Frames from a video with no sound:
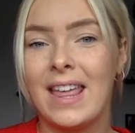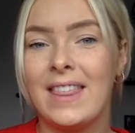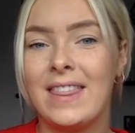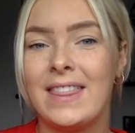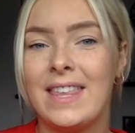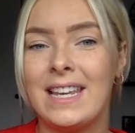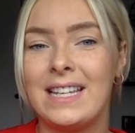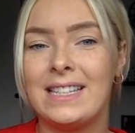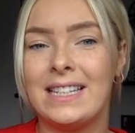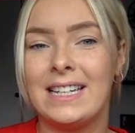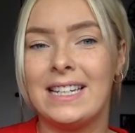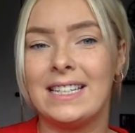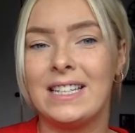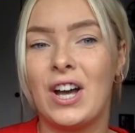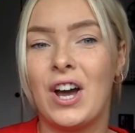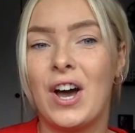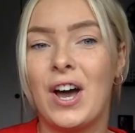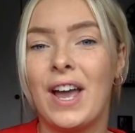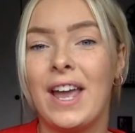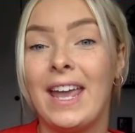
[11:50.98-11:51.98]
This is
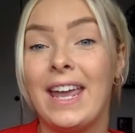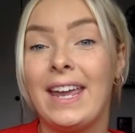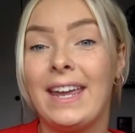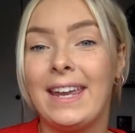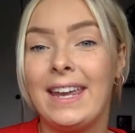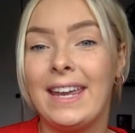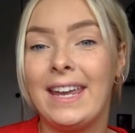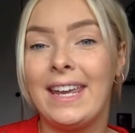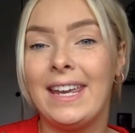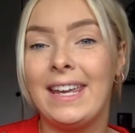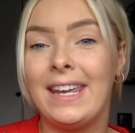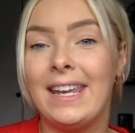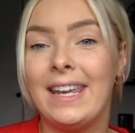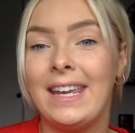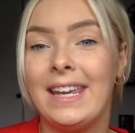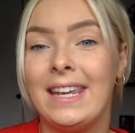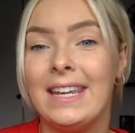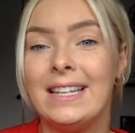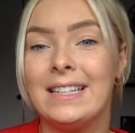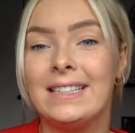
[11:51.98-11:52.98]
our
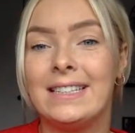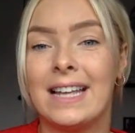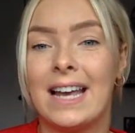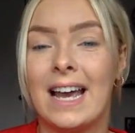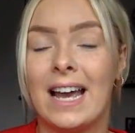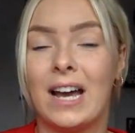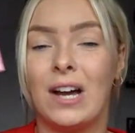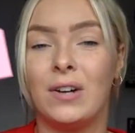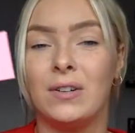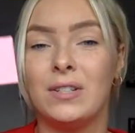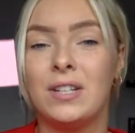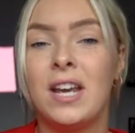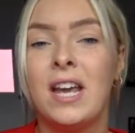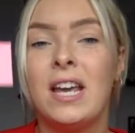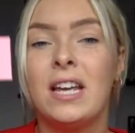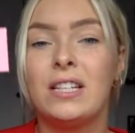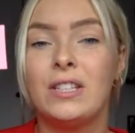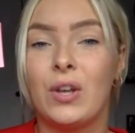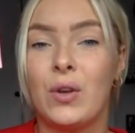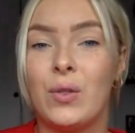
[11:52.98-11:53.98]
E sound.
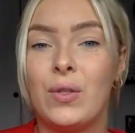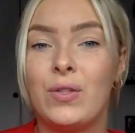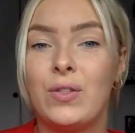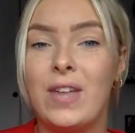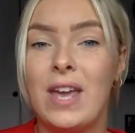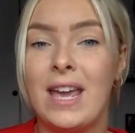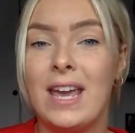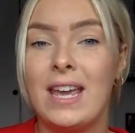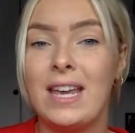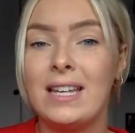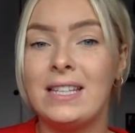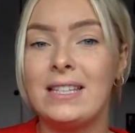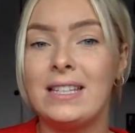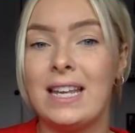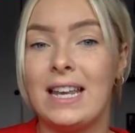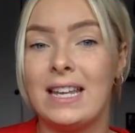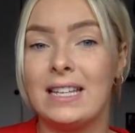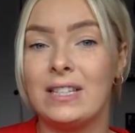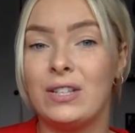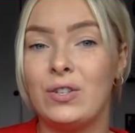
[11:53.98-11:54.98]
So this
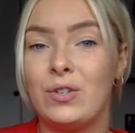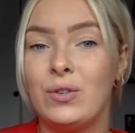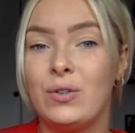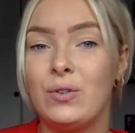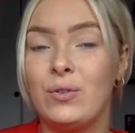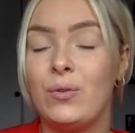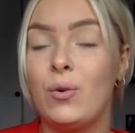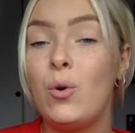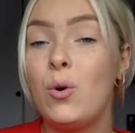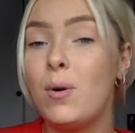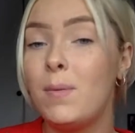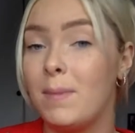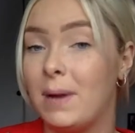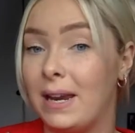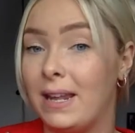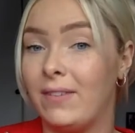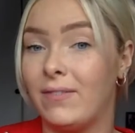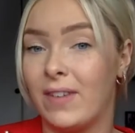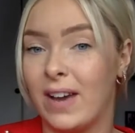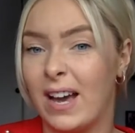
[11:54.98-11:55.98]
is
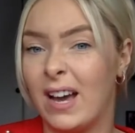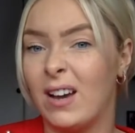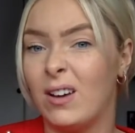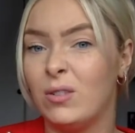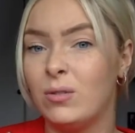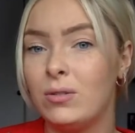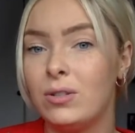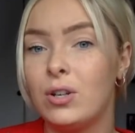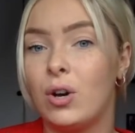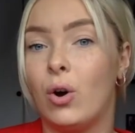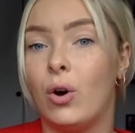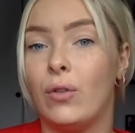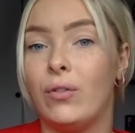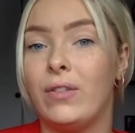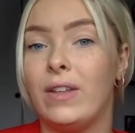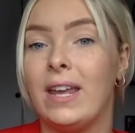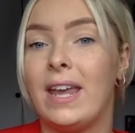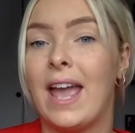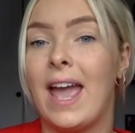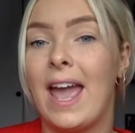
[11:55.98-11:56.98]
normally found
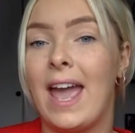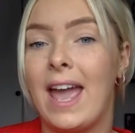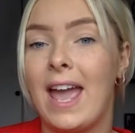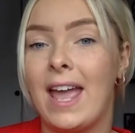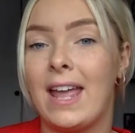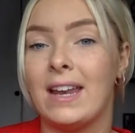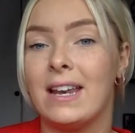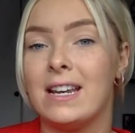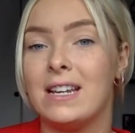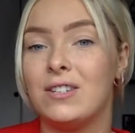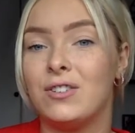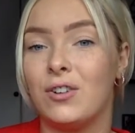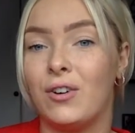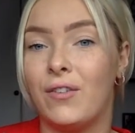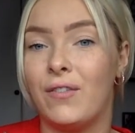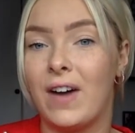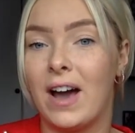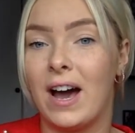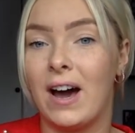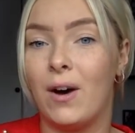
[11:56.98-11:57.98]
on the end
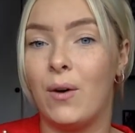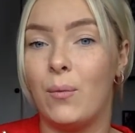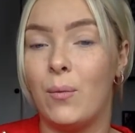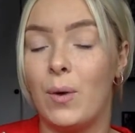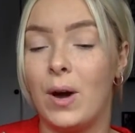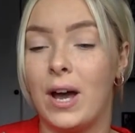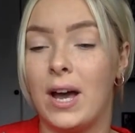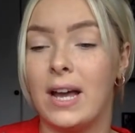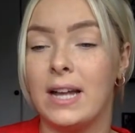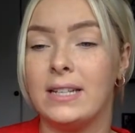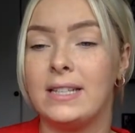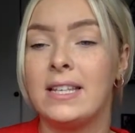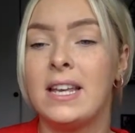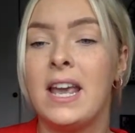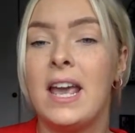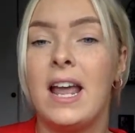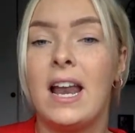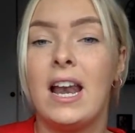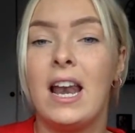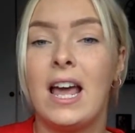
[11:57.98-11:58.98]
of our words,
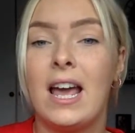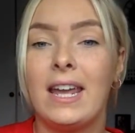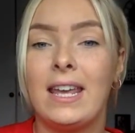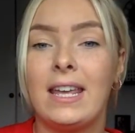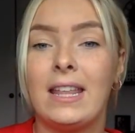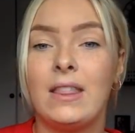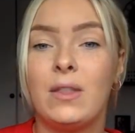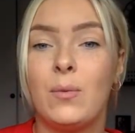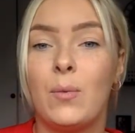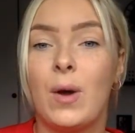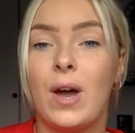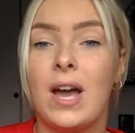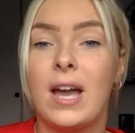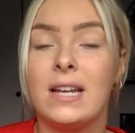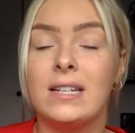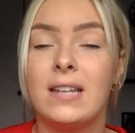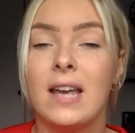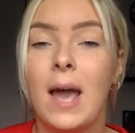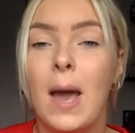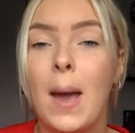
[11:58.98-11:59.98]
like in the word